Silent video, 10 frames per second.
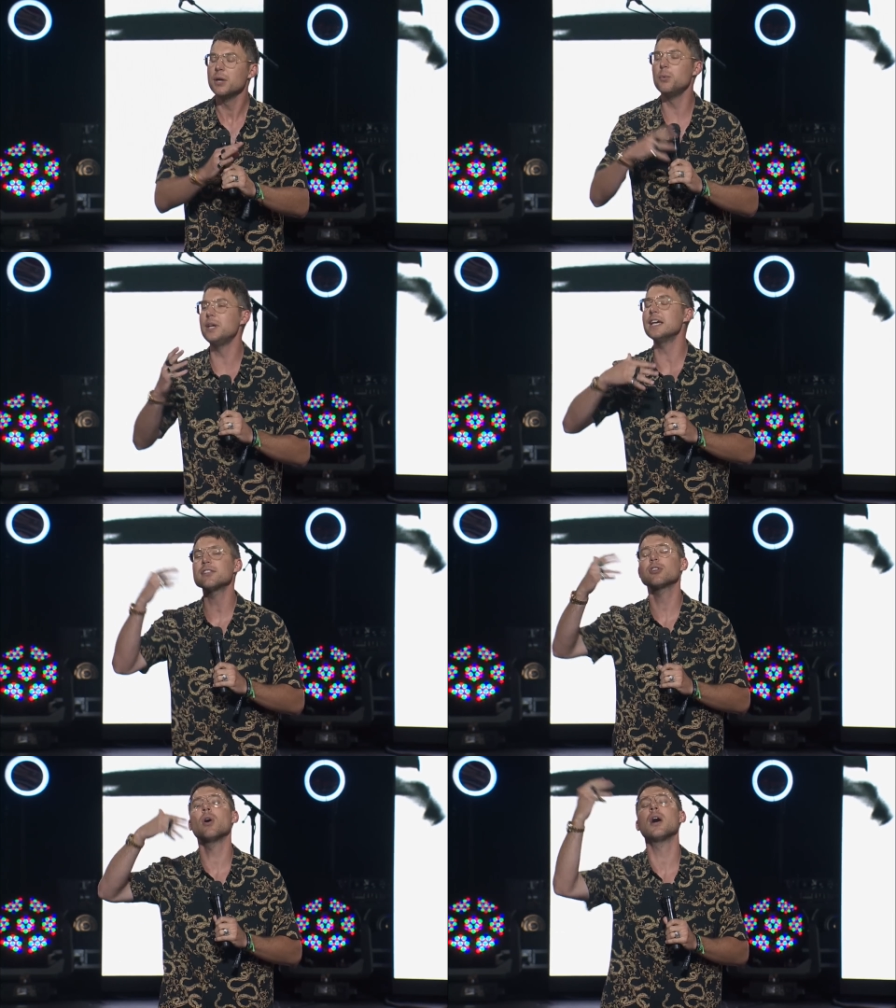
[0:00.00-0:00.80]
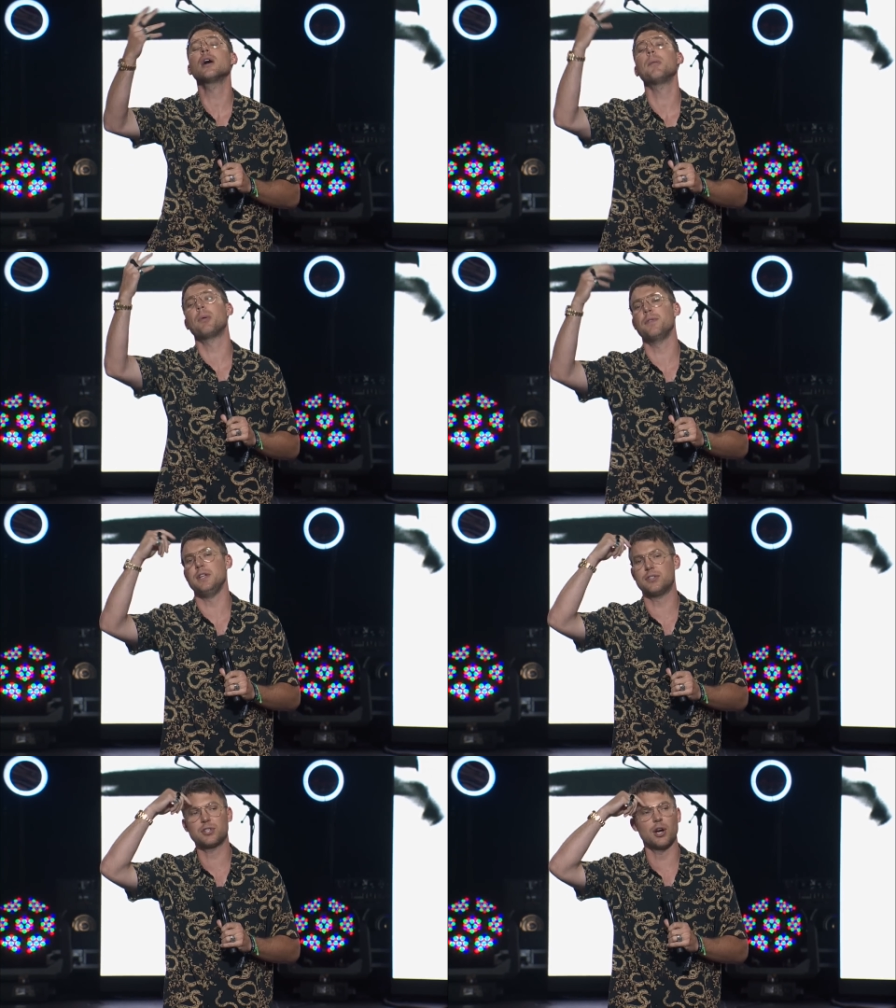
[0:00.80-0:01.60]
We get so hung up on
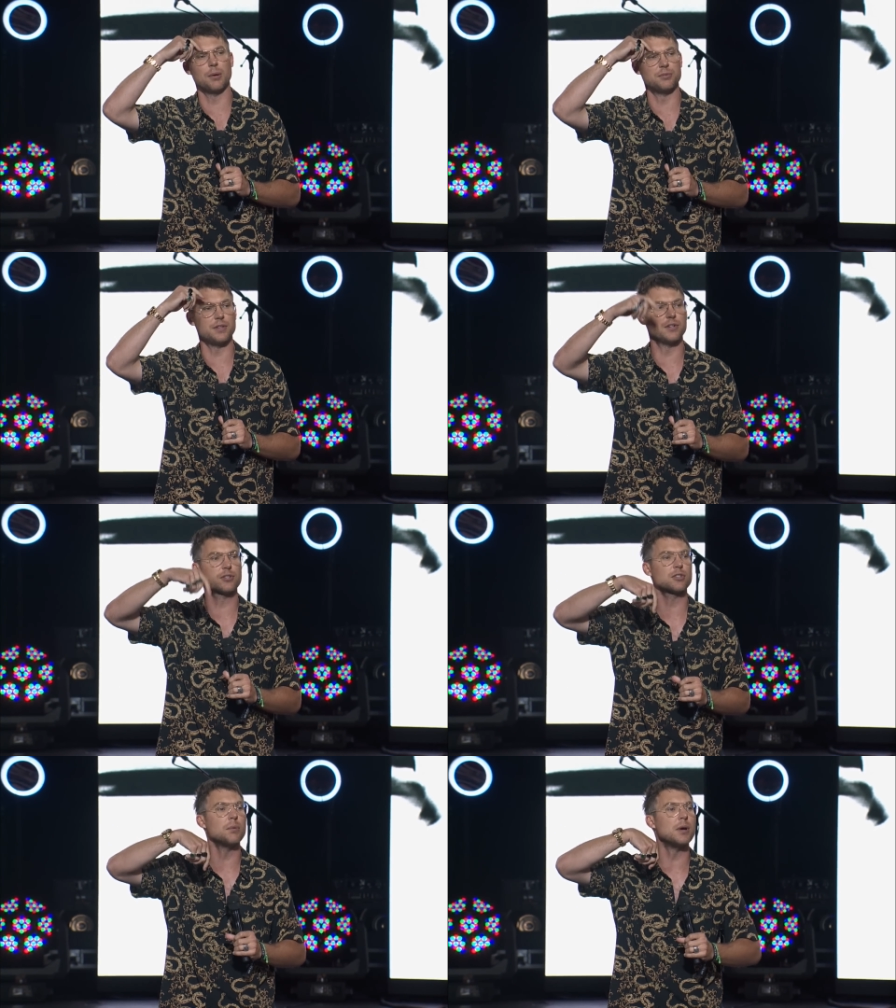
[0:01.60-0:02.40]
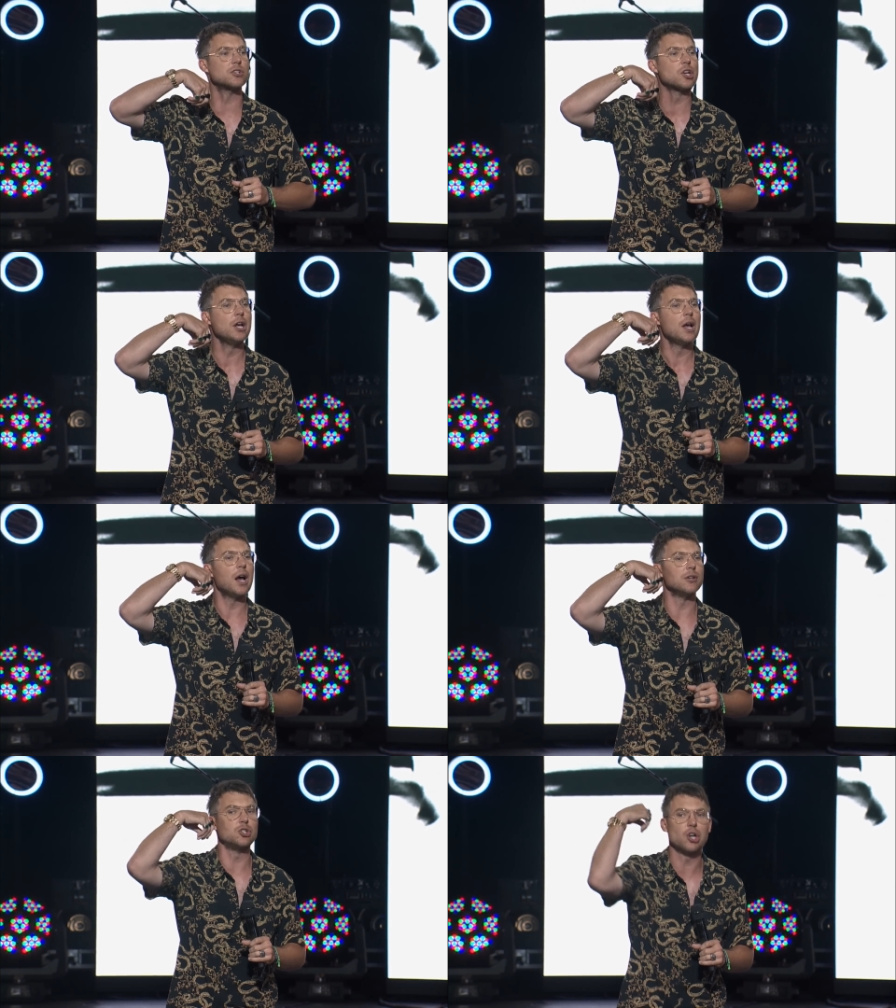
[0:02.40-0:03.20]
these terms, and there's so much
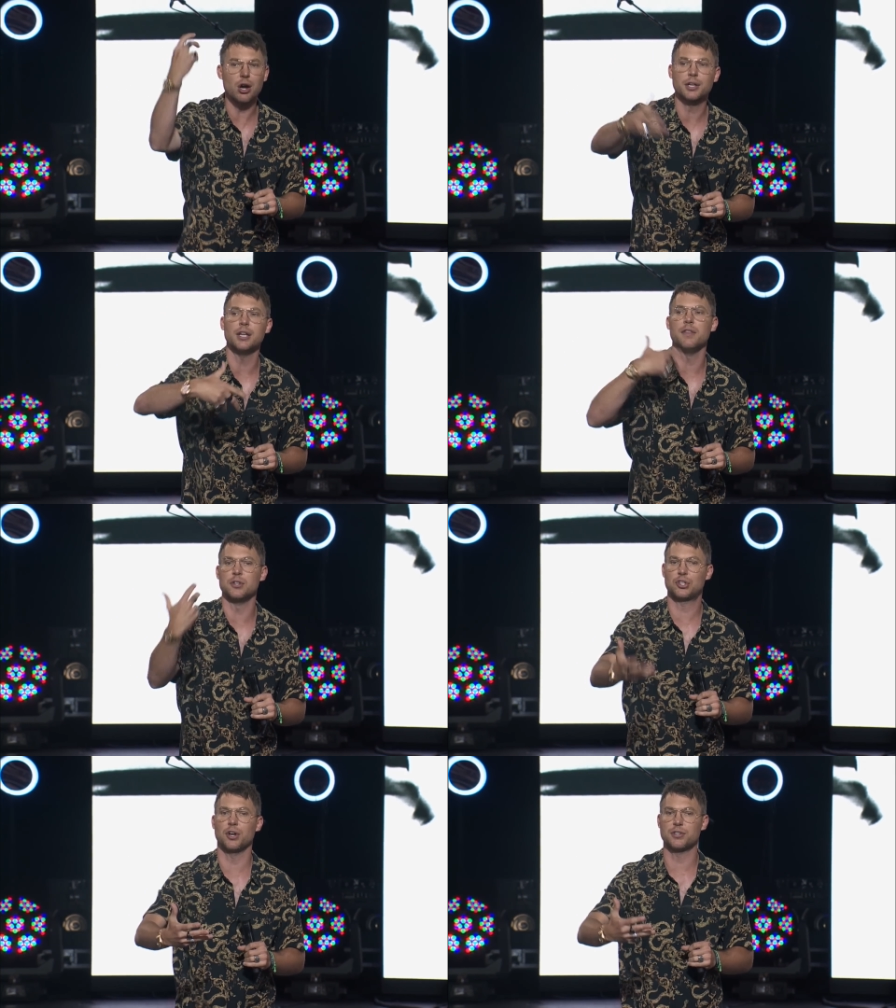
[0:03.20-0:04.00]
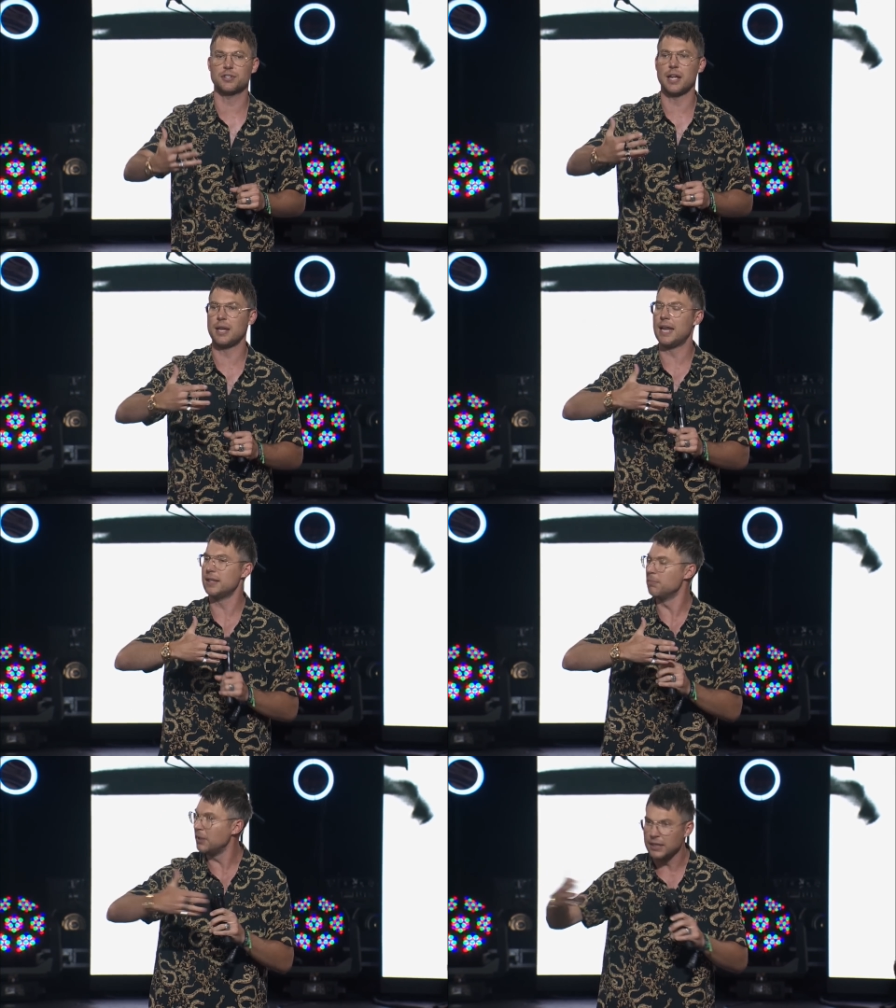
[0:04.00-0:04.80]
uh, jargon in the church, and,
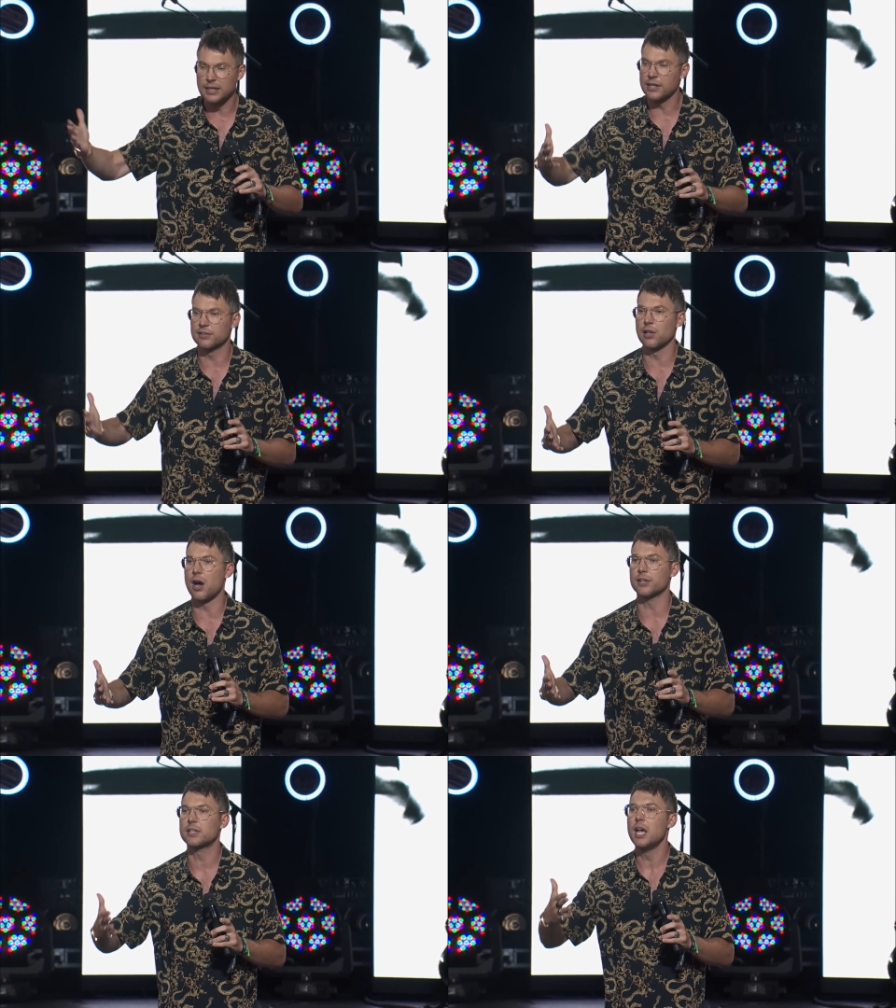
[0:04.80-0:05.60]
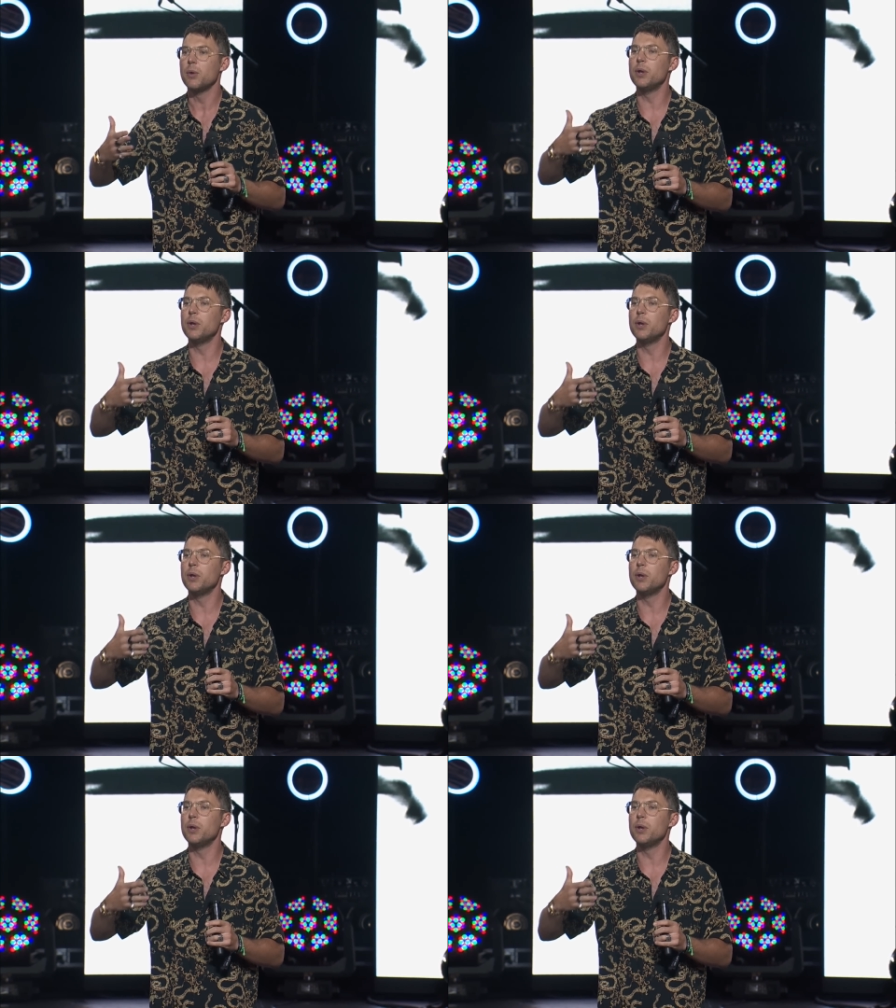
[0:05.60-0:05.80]
and the meaning is lost.